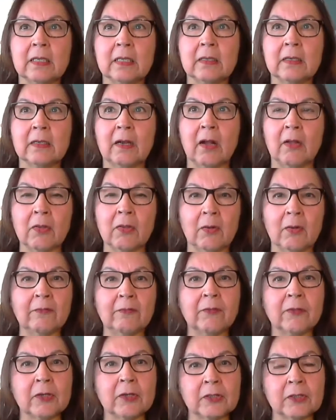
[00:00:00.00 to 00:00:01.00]
although
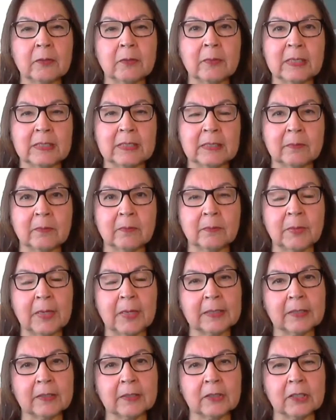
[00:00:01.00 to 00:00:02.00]
at first there'll be some
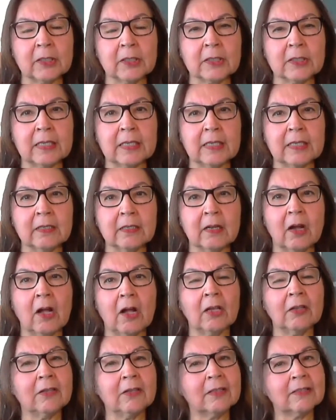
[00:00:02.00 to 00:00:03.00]
puzzled looks, and
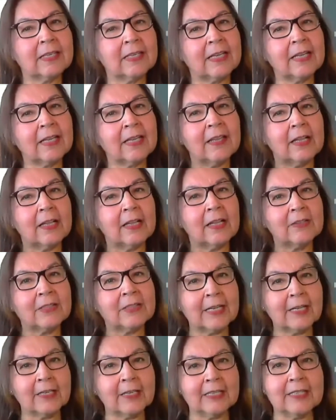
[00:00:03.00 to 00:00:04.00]
all of a sudden they'll
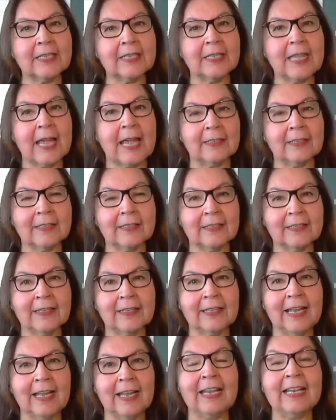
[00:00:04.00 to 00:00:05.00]
settle into that.
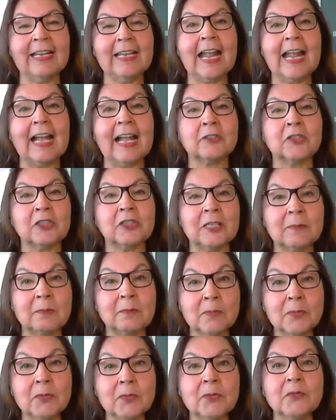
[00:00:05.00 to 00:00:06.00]
And it actually
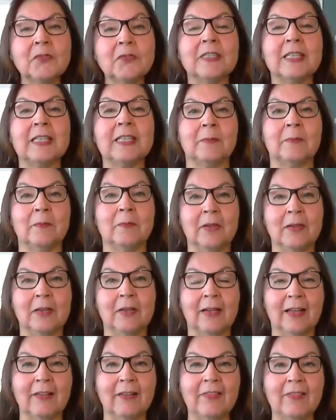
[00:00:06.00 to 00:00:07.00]
moves them.
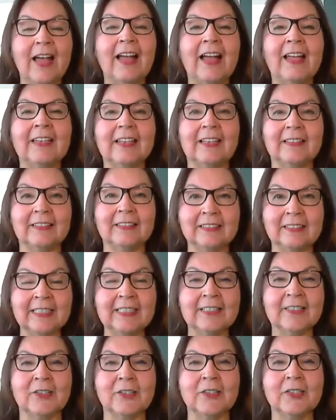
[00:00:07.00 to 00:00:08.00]
I've had
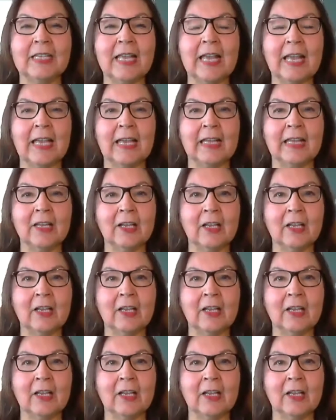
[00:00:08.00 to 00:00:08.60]
leaders say,